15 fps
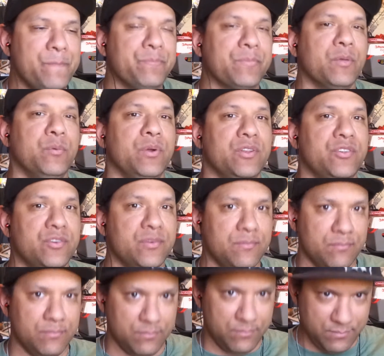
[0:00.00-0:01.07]
which
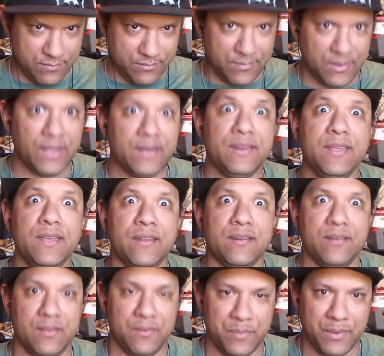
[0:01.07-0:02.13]
it did.
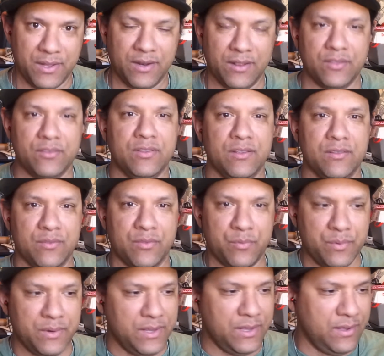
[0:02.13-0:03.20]
In the beginning of season
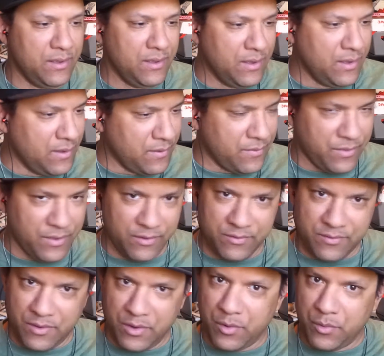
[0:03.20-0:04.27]
3,
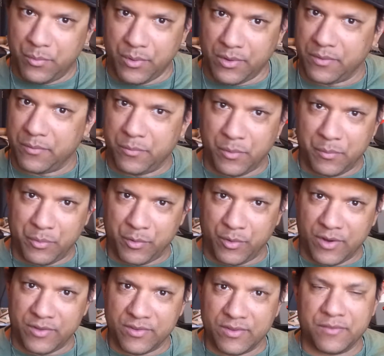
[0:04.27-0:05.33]
things, you know, were
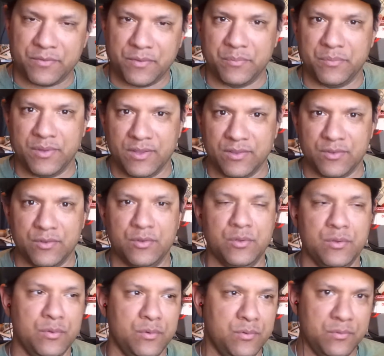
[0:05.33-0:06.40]
progressing from season
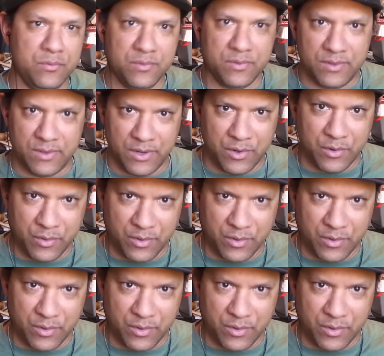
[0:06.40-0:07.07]
2, so, you know,